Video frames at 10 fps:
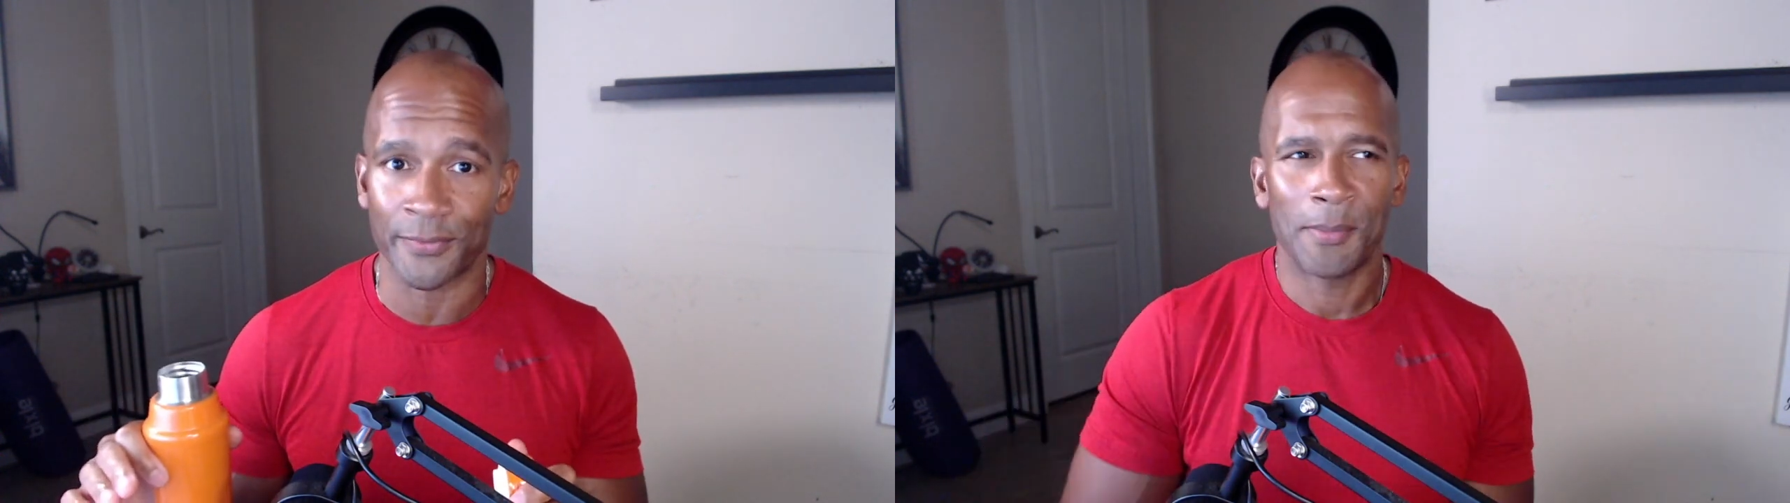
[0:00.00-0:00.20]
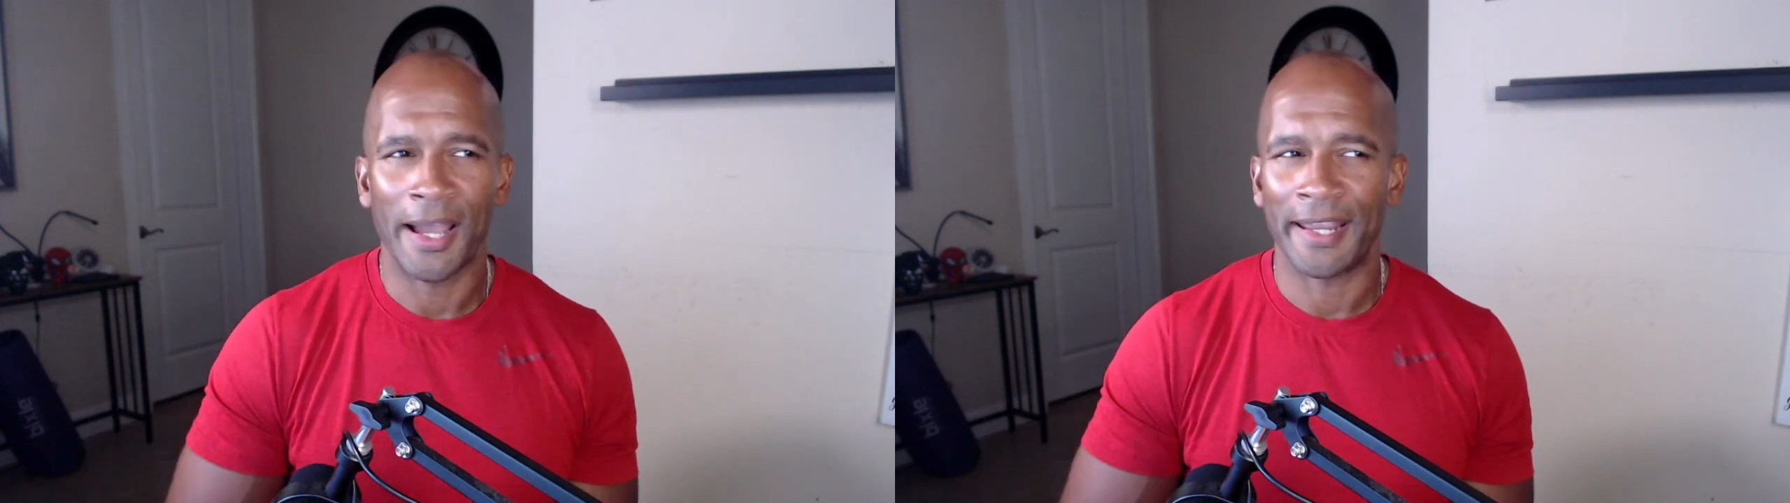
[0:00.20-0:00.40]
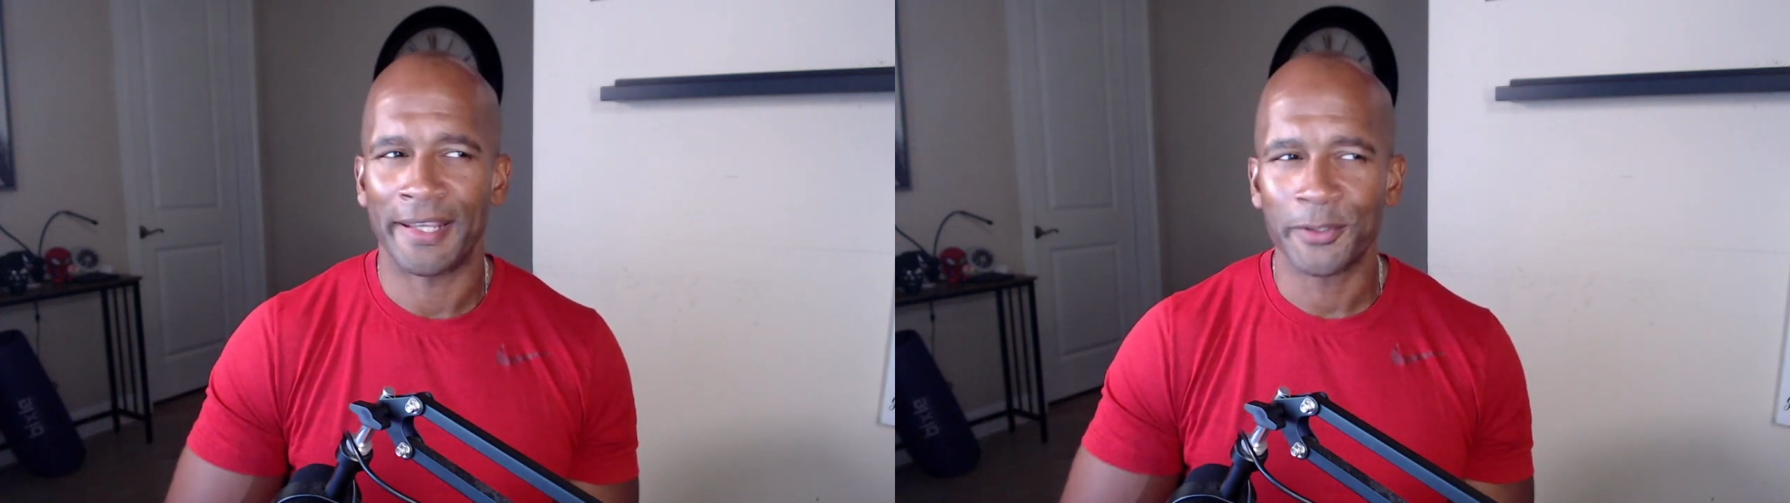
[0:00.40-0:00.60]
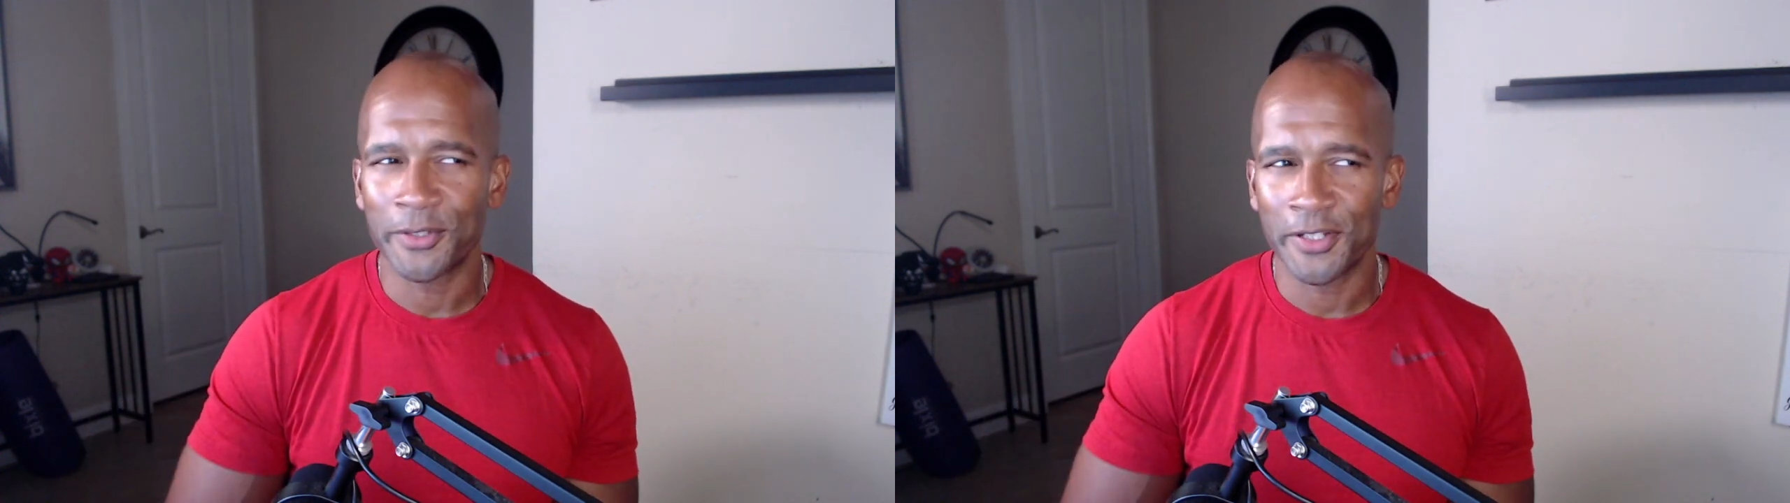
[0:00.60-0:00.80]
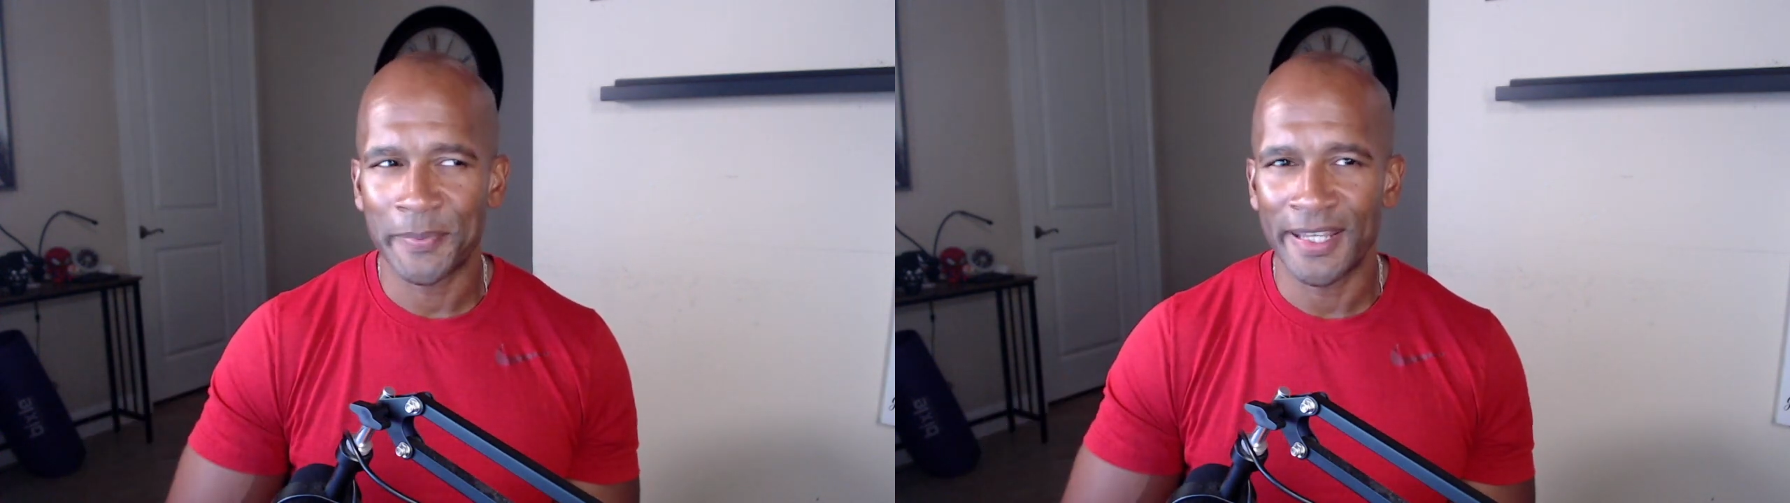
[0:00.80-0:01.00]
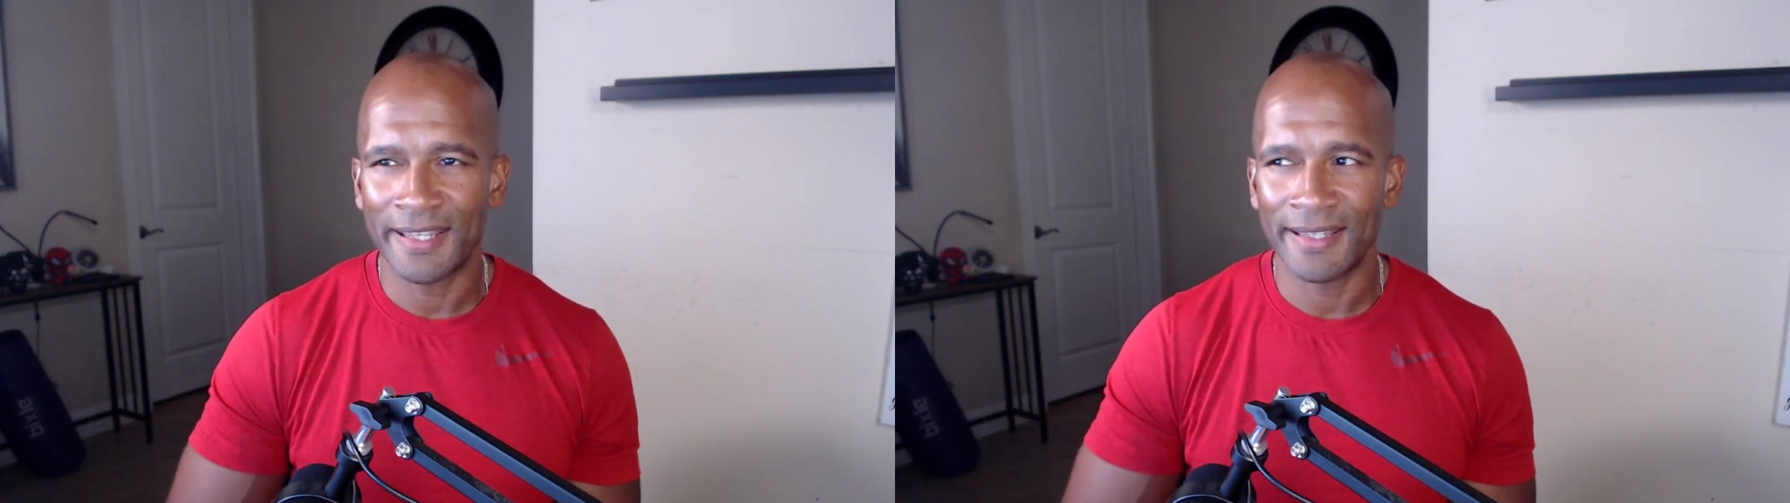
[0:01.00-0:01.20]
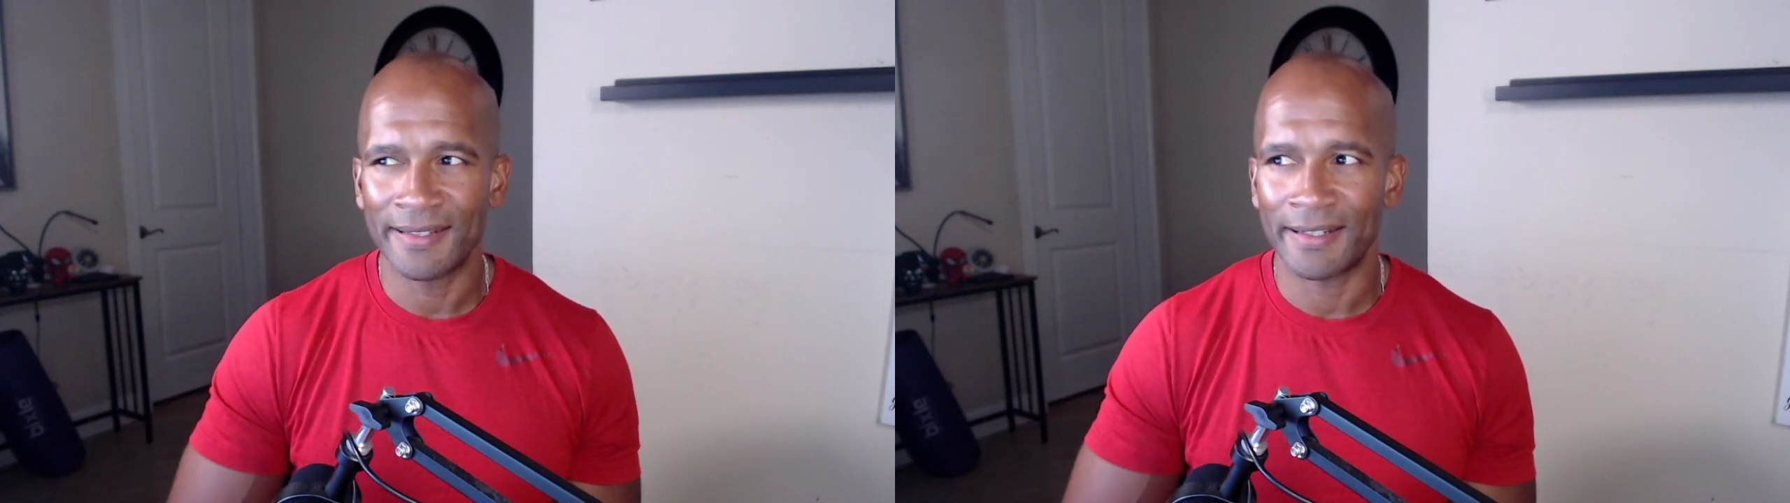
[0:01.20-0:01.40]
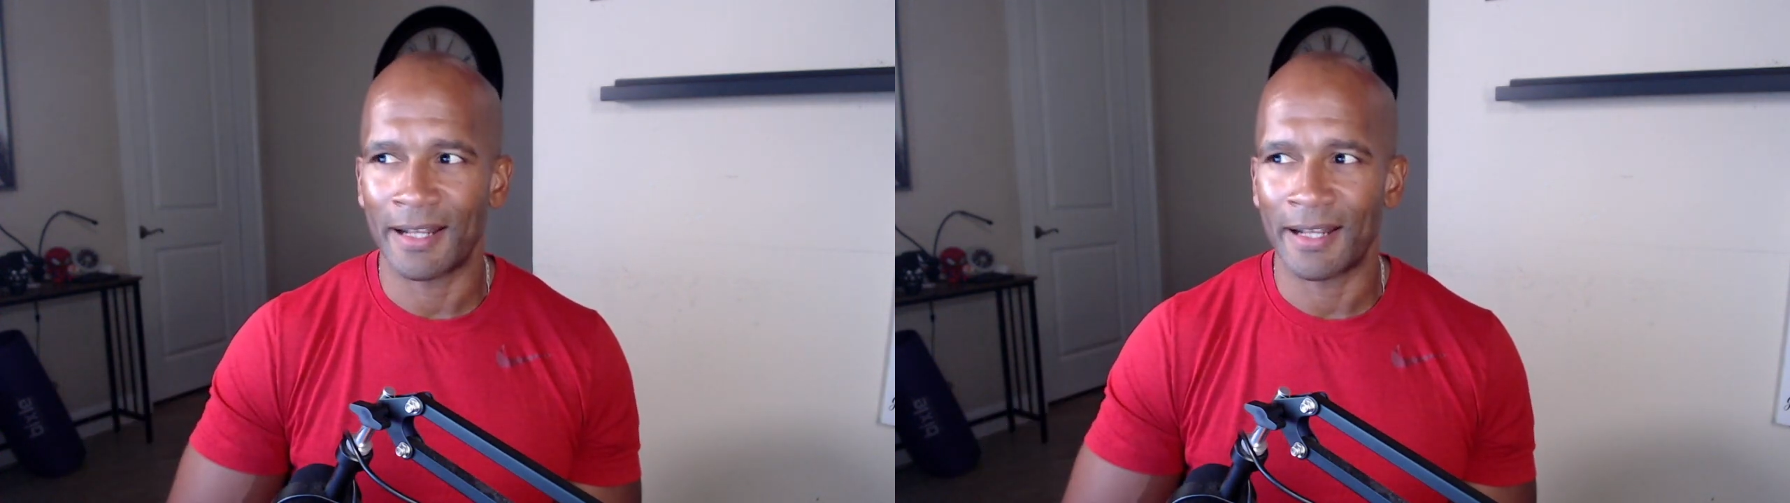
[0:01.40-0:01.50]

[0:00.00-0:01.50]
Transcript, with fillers: My energy's peaking, and